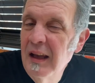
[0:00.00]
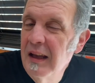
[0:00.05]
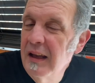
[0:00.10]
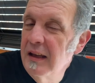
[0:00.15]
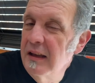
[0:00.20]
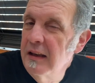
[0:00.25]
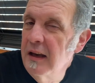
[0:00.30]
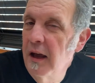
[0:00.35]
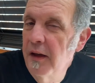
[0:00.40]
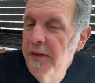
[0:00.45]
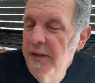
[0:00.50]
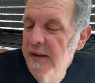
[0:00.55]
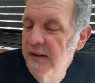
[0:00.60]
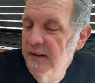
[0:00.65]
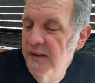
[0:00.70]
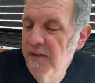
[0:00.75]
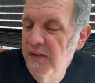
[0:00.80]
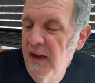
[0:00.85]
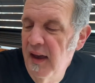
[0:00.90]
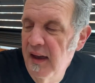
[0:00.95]
Now these
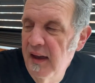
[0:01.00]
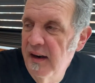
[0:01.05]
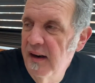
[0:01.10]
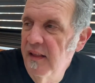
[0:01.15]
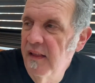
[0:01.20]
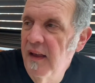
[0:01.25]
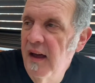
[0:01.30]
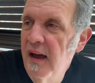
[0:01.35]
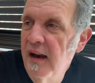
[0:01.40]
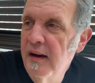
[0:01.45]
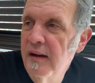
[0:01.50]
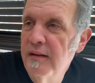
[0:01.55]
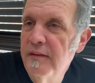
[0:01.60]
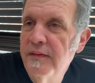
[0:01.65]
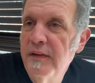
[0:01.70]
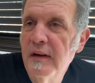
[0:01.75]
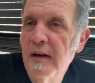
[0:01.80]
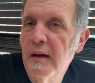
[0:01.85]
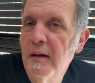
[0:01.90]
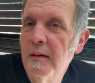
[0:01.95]
have had a lot
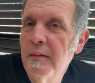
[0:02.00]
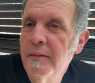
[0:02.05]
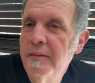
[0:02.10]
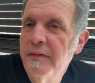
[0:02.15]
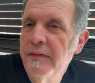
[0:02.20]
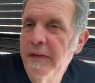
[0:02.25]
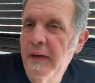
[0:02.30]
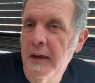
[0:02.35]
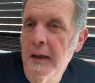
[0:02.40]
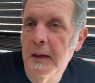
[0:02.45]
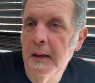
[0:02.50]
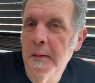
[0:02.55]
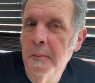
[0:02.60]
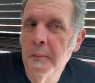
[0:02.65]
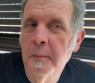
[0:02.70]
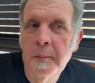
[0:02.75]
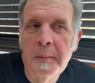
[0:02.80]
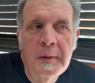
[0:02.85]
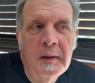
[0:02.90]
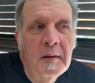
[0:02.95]
of
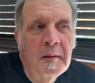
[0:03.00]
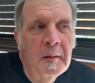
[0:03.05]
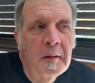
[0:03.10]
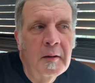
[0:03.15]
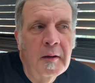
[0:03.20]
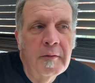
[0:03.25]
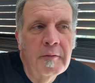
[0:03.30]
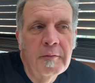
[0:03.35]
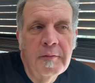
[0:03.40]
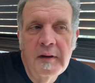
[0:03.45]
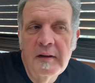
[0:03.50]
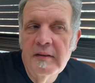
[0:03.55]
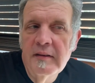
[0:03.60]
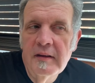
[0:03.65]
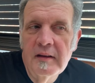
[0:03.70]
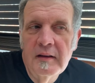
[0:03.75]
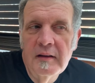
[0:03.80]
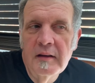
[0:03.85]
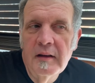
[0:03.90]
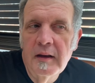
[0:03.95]
fame in the
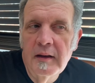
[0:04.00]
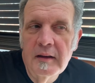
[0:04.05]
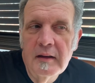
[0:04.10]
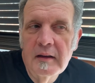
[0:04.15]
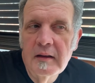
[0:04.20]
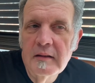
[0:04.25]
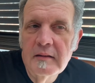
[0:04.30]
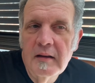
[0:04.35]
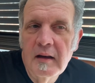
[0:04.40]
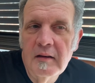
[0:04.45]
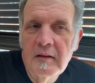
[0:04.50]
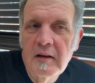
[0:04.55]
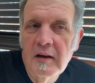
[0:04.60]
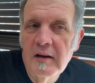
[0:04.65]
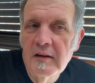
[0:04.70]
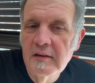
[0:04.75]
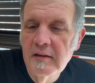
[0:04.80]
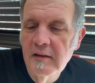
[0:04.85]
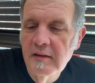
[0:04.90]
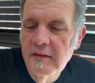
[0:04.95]
recent 10
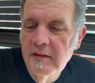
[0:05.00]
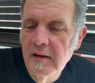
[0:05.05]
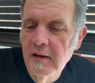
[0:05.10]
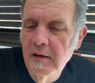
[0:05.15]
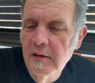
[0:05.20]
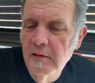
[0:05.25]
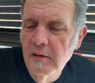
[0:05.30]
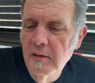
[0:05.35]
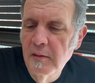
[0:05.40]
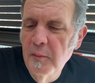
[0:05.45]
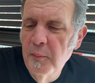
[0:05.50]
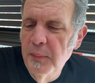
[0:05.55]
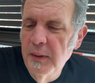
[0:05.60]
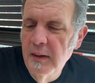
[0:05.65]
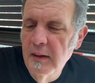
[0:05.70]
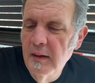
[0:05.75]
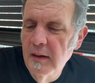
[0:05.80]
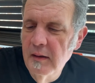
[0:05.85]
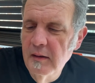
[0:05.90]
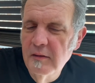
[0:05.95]
years or so
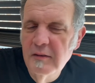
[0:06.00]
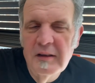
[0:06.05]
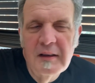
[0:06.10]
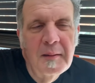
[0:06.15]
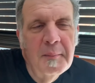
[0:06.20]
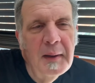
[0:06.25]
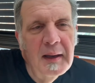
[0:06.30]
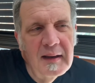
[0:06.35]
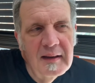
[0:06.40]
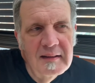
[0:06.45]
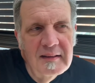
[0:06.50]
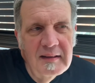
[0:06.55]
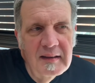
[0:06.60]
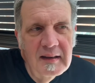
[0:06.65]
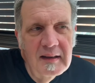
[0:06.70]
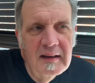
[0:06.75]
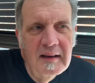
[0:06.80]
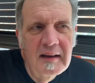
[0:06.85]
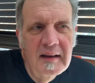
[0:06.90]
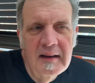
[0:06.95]
because you can make a
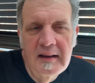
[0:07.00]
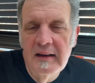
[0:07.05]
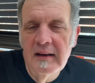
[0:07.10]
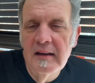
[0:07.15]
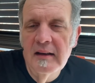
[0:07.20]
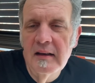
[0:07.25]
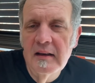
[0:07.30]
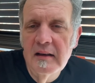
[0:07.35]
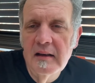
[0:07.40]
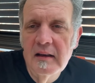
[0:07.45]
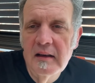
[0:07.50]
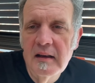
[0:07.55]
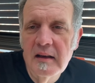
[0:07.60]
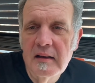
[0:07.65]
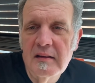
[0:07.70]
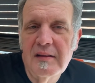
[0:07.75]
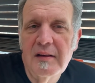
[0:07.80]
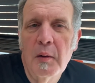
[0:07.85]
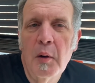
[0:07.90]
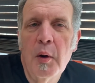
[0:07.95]
tea in it.
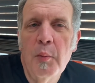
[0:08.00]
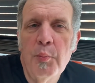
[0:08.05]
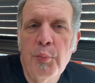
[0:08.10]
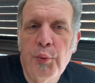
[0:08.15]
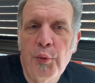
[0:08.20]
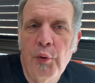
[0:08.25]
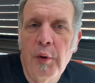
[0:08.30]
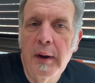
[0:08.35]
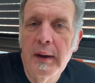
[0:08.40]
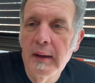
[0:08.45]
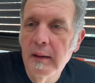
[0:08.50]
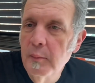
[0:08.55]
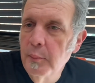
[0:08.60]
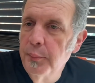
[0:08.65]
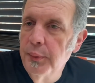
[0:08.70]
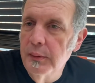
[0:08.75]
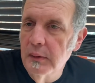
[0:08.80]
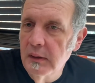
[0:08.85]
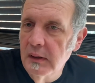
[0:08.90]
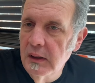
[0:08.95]
It's bright
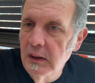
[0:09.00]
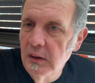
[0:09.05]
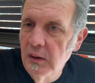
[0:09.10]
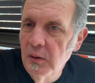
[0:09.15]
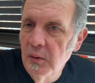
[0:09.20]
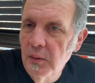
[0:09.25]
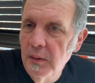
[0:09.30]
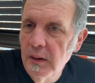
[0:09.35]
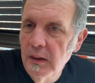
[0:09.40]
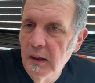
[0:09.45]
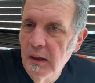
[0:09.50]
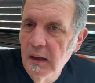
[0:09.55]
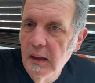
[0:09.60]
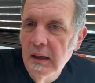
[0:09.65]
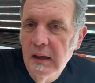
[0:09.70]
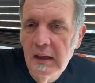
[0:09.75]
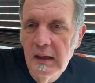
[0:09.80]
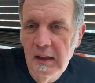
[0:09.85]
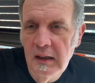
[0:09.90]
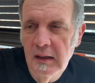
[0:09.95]
blue,
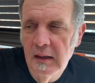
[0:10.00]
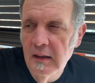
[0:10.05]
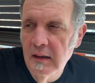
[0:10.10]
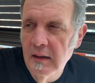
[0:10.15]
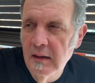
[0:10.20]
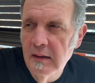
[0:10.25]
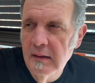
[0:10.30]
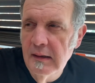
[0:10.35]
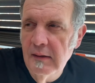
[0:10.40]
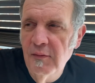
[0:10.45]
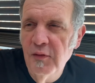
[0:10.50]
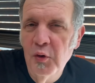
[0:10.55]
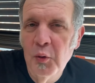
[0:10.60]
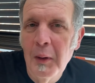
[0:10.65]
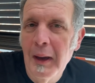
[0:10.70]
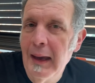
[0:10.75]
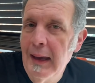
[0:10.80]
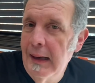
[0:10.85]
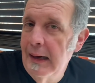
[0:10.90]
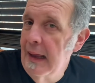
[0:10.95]
and if you
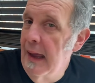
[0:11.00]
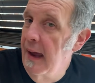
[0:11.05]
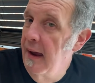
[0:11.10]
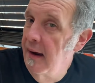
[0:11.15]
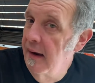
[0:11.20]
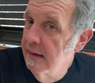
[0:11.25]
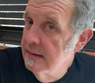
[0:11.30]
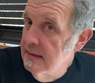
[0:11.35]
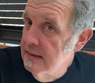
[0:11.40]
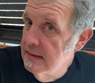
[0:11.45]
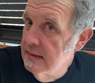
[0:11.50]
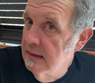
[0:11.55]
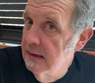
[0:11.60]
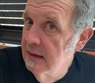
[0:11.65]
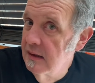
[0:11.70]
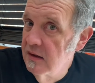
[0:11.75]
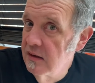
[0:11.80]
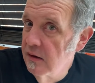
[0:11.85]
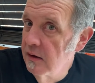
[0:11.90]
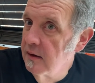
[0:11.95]
add acid,
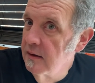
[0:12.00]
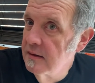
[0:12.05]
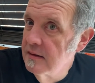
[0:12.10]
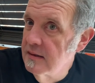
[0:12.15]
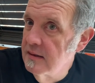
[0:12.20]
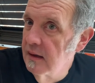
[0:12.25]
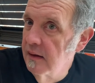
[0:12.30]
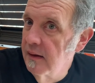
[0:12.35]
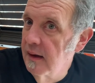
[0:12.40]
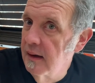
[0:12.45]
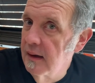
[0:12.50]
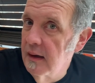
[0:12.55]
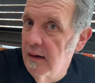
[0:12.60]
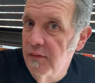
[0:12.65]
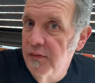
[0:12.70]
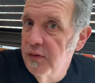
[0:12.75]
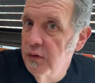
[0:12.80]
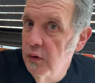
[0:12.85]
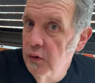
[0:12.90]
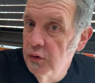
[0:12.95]
it turns to like a
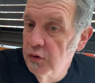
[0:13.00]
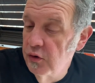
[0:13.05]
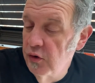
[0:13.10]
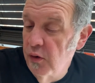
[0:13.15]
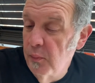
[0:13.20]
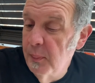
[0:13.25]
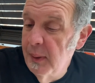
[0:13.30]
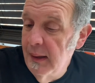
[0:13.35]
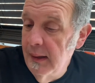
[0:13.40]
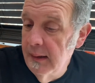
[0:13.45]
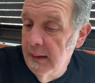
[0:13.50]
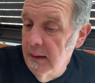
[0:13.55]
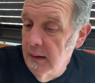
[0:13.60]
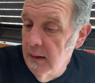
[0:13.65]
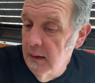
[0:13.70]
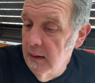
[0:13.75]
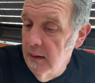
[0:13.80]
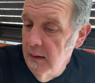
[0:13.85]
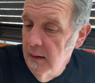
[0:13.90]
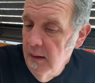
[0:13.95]
fuchsia pink.